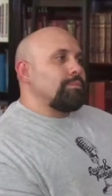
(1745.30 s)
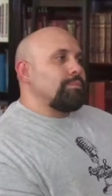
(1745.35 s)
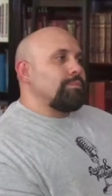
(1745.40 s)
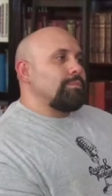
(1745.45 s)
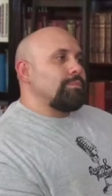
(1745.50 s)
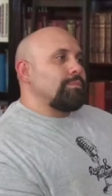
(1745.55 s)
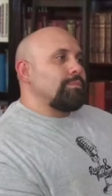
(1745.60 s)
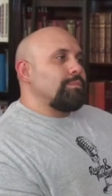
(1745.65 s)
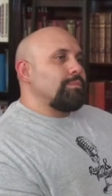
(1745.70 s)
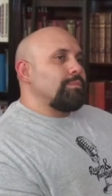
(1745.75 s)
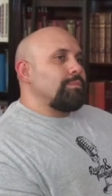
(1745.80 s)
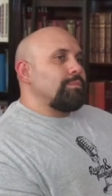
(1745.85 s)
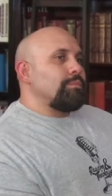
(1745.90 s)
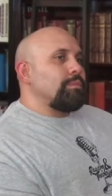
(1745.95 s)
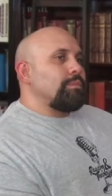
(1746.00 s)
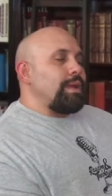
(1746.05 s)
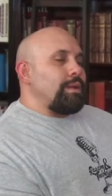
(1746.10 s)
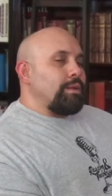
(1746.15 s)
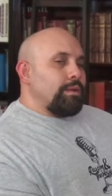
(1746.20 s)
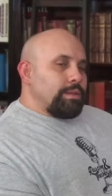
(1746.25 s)
yeah.
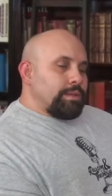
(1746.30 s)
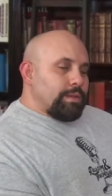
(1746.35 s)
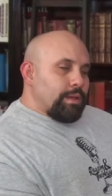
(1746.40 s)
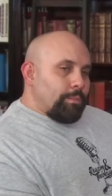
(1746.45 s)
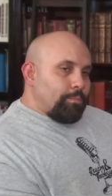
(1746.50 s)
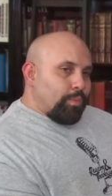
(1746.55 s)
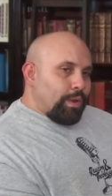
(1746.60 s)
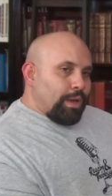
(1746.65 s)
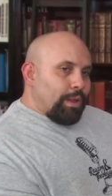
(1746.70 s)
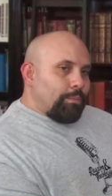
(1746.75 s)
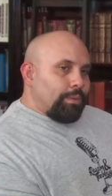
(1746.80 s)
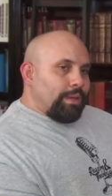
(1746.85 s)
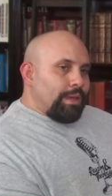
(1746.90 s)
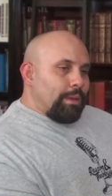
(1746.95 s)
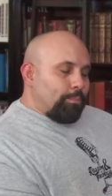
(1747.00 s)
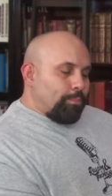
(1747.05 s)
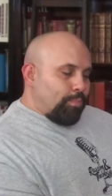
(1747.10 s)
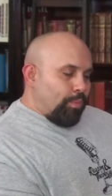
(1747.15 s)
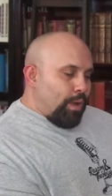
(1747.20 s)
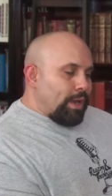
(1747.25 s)
And it does get brought up,
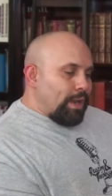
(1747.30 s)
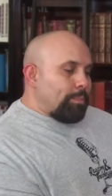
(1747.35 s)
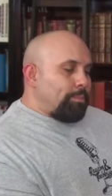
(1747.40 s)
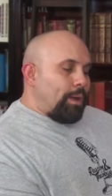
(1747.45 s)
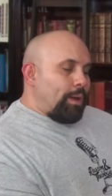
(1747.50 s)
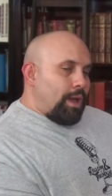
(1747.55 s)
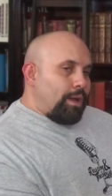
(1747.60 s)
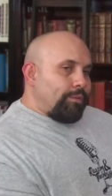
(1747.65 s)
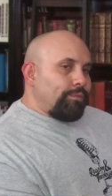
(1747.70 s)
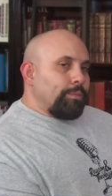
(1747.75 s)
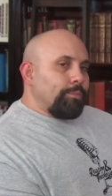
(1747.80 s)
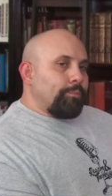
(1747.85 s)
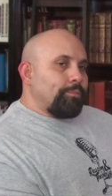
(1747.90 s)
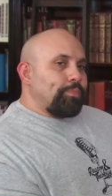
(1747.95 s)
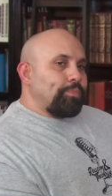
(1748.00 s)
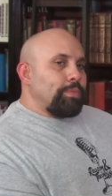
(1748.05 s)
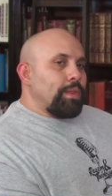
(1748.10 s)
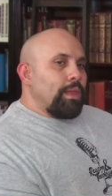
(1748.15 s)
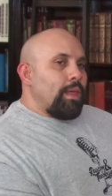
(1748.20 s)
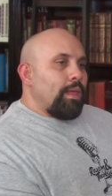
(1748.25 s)
get brought up often.
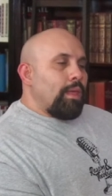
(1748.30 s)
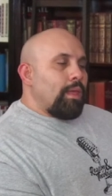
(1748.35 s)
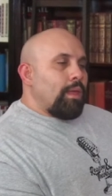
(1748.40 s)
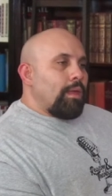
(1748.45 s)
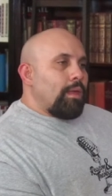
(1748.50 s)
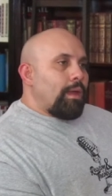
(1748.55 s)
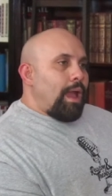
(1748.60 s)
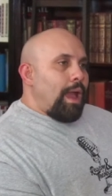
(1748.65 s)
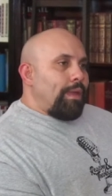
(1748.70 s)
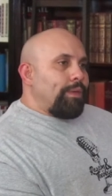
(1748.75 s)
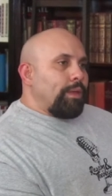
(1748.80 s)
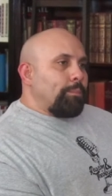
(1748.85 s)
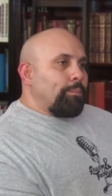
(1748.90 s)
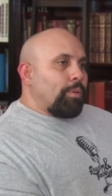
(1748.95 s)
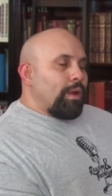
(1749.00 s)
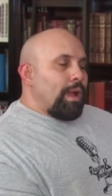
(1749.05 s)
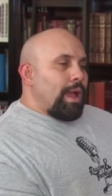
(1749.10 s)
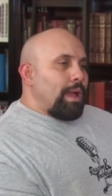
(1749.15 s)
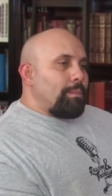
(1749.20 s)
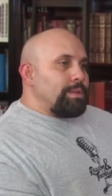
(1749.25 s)
Mm. I think
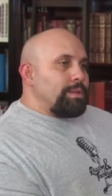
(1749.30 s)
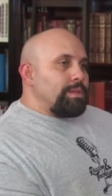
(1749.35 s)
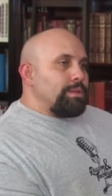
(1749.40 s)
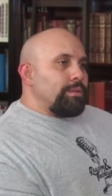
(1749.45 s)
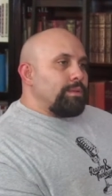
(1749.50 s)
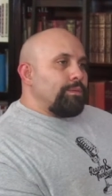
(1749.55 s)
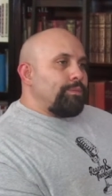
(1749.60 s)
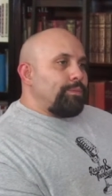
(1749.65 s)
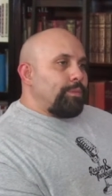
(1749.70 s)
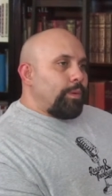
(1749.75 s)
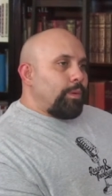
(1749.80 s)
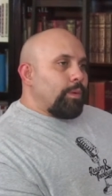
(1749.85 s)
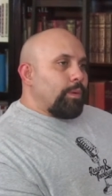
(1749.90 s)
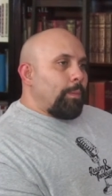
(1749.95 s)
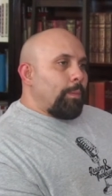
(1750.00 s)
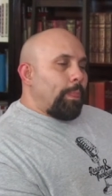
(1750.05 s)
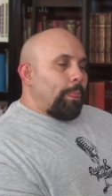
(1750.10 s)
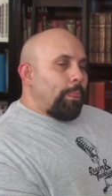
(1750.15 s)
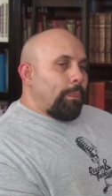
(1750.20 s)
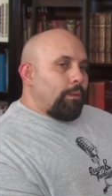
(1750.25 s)
perhaps for
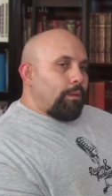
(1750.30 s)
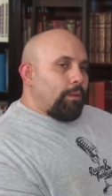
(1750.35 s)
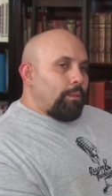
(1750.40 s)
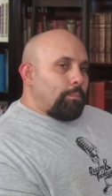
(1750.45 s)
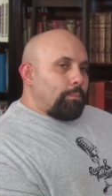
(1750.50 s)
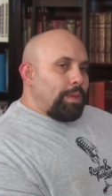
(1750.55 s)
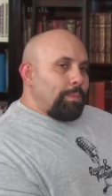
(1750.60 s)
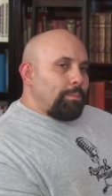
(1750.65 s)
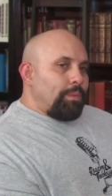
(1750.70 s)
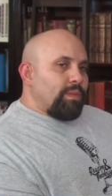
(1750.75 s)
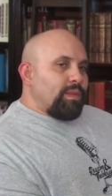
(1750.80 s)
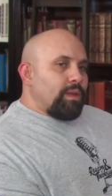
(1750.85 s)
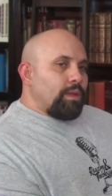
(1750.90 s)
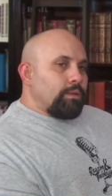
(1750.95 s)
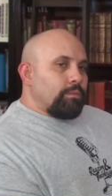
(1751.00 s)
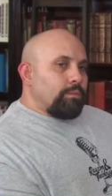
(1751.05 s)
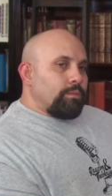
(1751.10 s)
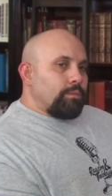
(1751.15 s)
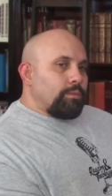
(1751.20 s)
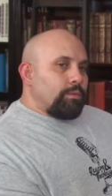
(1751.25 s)
uh, people that
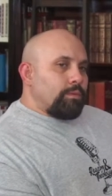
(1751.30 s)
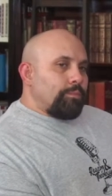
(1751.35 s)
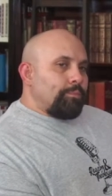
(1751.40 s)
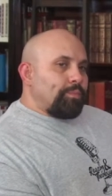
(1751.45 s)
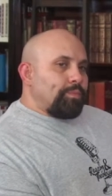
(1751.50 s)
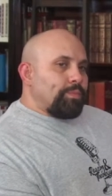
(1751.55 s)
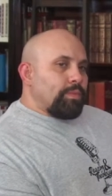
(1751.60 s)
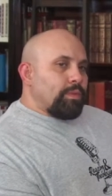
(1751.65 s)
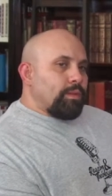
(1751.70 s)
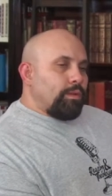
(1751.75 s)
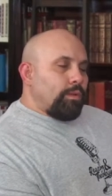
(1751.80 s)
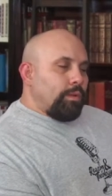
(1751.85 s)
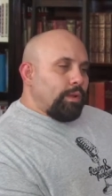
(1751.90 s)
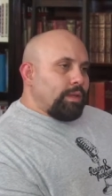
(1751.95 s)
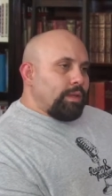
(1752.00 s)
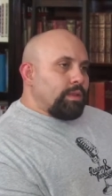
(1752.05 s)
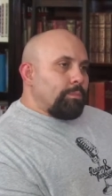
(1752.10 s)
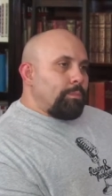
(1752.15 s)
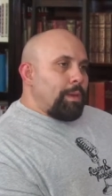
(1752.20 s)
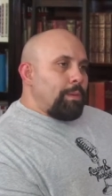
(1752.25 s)
look
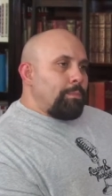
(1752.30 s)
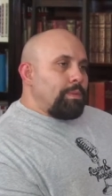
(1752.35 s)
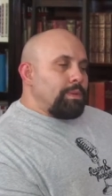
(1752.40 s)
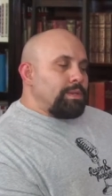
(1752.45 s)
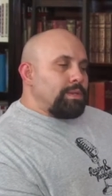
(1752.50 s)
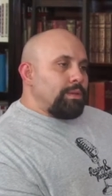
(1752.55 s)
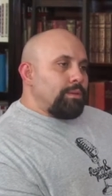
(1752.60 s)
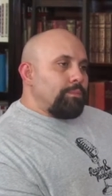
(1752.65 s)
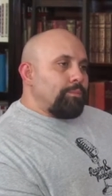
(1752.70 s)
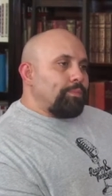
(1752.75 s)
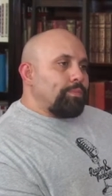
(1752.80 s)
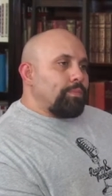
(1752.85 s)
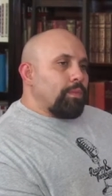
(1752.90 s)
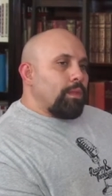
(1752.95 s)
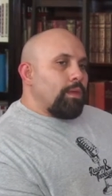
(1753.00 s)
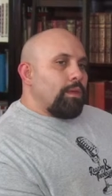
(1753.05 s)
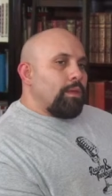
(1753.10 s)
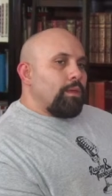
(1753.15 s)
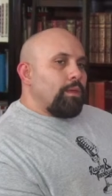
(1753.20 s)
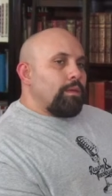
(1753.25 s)
at the papacy, mm.
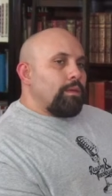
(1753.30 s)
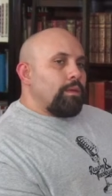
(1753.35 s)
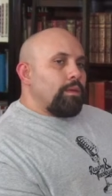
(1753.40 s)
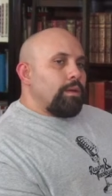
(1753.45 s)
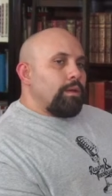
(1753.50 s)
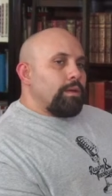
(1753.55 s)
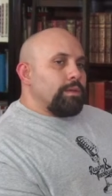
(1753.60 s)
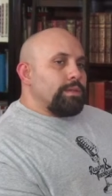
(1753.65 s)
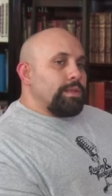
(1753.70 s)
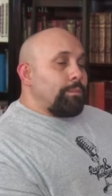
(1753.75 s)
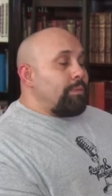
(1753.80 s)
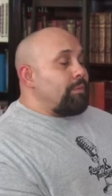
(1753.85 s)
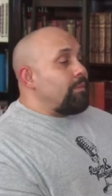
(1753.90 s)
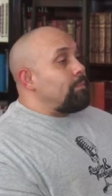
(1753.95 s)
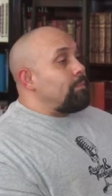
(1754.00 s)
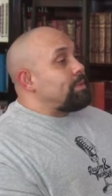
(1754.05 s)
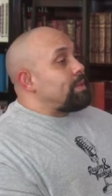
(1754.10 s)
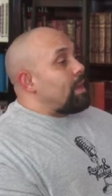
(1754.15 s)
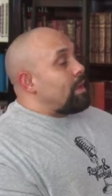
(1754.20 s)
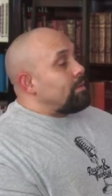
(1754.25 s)
some of
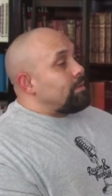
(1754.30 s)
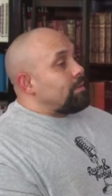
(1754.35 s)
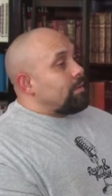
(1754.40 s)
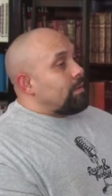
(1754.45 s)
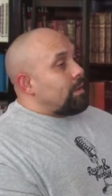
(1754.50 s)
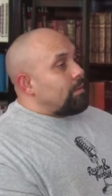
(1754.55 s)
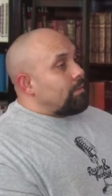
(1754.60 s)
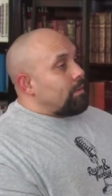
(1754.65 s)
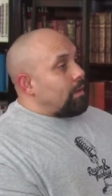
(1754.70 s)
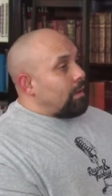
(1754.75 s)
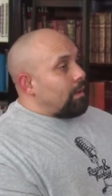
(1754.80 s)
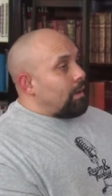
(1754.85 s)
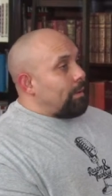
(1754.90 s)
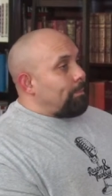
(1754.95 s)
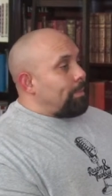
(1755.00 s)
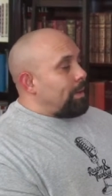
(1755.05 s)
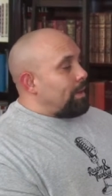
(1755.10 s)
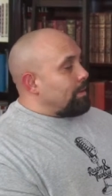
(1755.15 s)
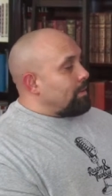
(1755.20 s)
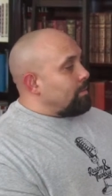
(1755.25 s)
them tend to get hung
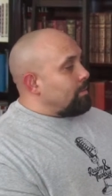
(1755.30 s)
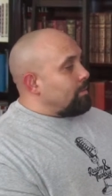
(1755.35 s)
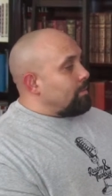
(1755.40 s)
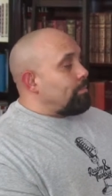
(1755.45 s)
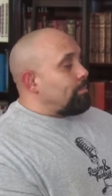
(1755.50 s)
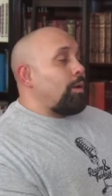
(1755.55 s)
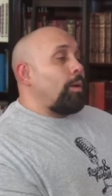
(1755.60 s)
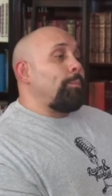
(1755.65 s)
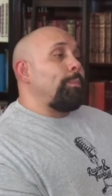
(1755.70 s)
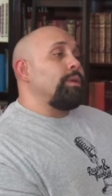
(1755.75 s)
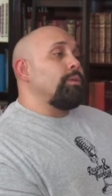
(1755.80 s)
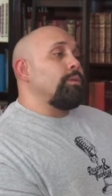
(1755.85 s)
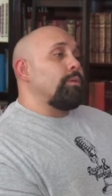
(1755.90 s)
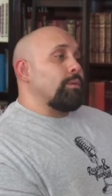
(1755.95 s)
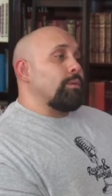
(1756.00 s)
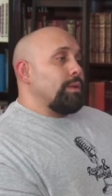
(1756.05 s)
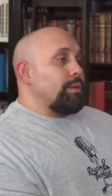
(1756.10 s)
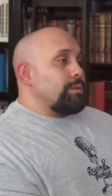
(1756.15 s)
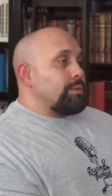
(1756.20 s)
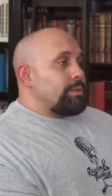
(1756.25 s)
up on
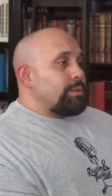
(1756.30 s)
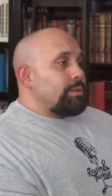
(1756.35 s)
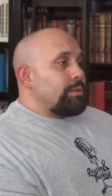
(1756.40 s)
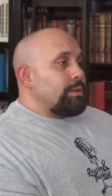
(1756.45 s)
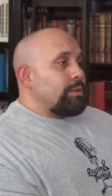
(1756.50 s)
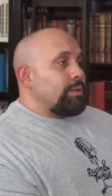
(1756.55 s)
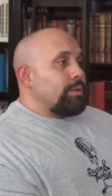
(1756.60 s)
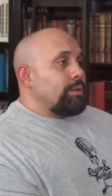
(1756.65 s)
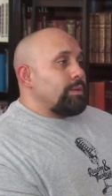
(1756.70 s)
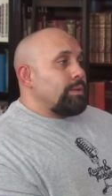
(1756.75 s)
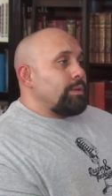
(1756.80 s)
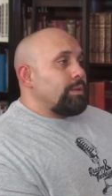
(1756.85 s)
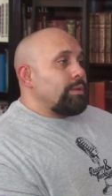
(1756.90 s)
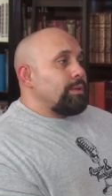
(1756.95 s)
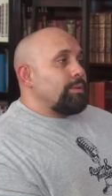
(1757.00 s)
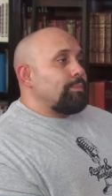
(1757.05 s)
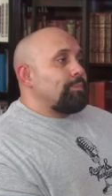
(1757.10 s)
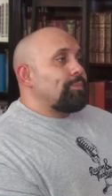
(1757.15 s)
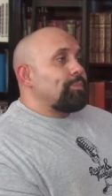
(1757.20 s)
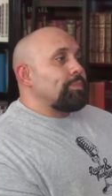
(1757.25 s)
Honorius.
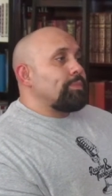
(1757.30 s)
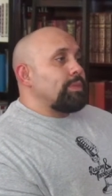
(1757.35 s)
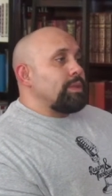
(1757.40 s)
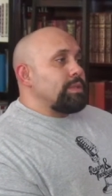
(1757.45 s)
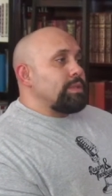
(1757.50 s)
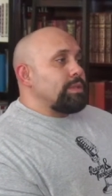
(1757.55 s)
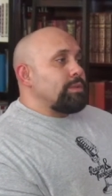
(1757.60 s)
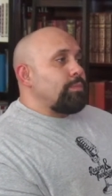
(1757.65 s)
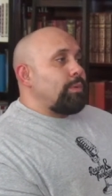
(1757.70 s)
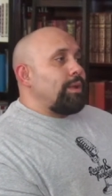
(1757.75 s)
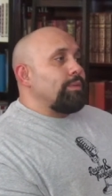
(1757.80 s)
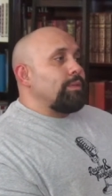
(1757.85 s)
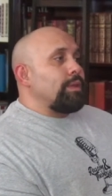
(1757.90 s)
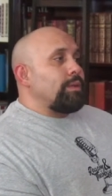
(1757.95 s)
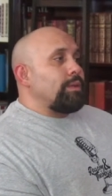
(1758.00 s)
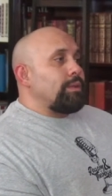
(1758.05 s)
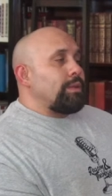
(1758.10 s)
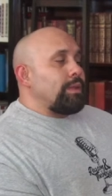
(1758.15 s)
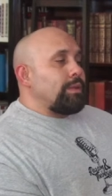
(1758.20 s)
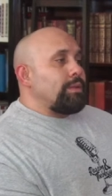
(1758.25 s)
Yeah. This is one
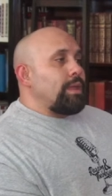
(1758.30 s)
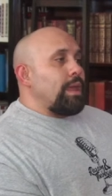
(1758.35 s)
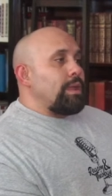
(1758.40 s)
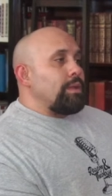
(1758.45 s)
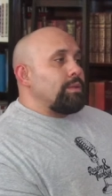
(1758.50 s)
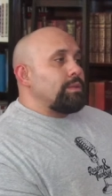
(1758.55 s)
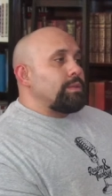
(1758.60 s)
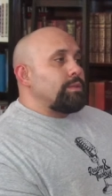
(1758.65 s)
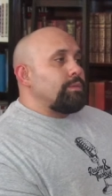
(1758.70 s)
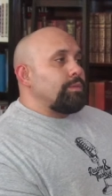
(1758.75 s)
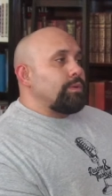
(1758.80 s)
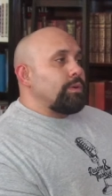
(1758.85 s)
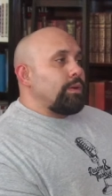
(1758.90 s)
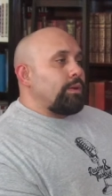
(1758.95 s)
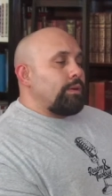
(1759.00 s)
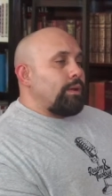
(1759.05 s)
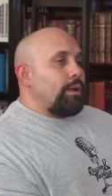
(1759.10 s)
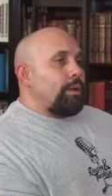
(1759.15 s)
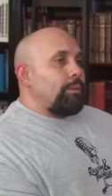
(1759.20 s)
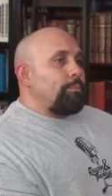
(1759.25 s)
that, that tends to
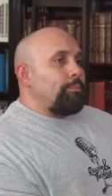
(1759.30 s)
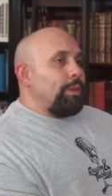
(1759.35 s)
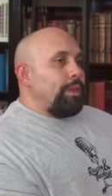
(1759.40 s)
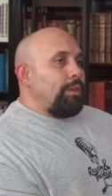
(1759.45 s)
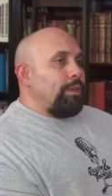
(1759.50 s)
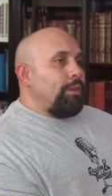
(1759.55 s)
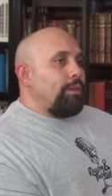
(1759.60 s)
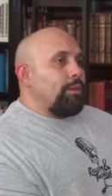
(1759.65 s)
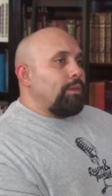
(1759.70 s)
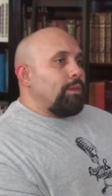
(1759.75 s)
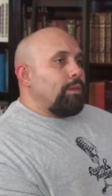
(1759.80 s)
uh, be